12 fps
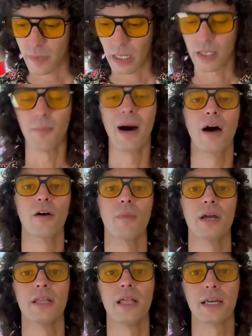the amount of
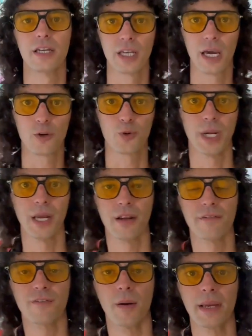money that can get
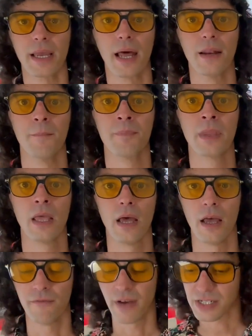created from again.
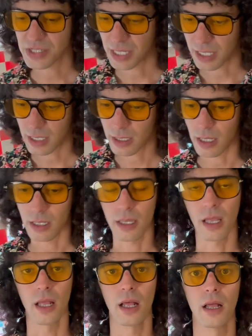Investing in
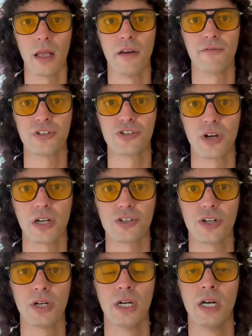uh,
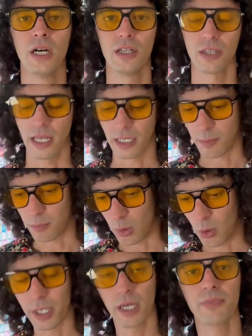infrastructure and then
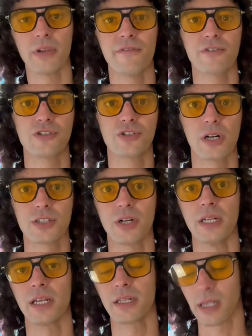blowing up the infrastructure
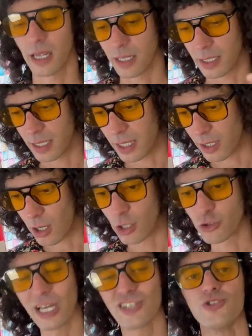and then, and then getting
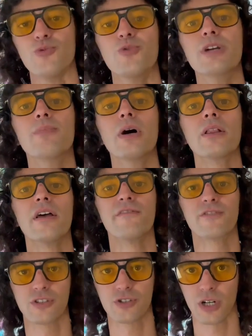contracts to rebuild
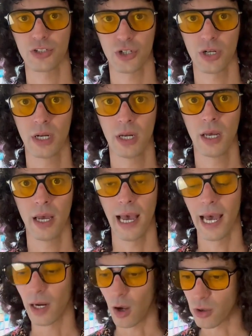infrastructure
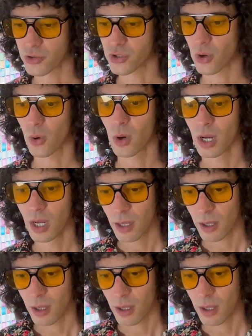and also,